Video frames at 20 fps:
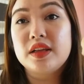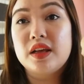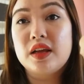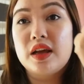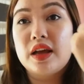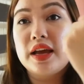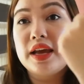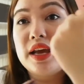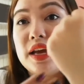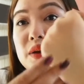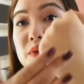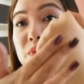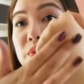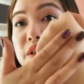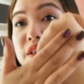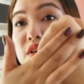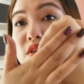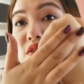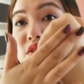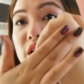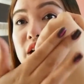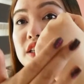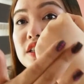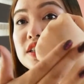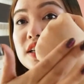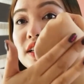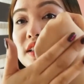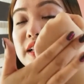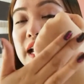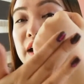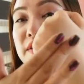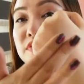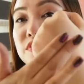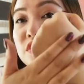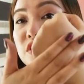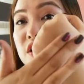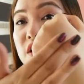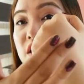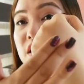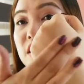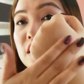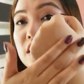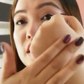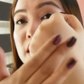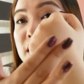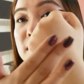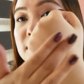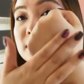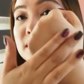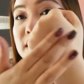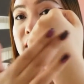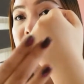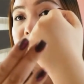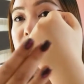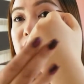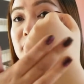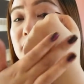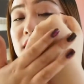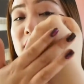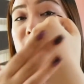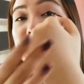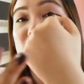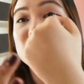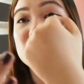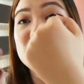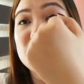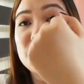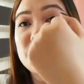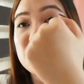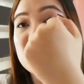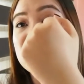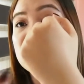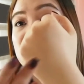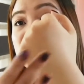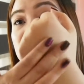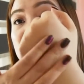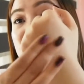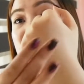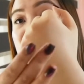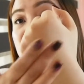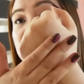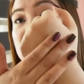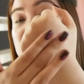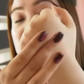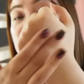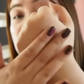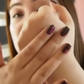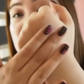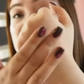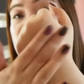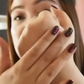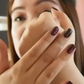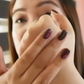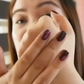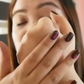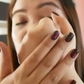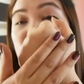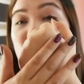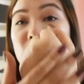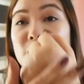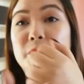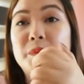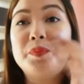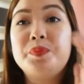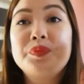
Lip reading: And when you touch it after it sets, it doesn't feel sticky at all.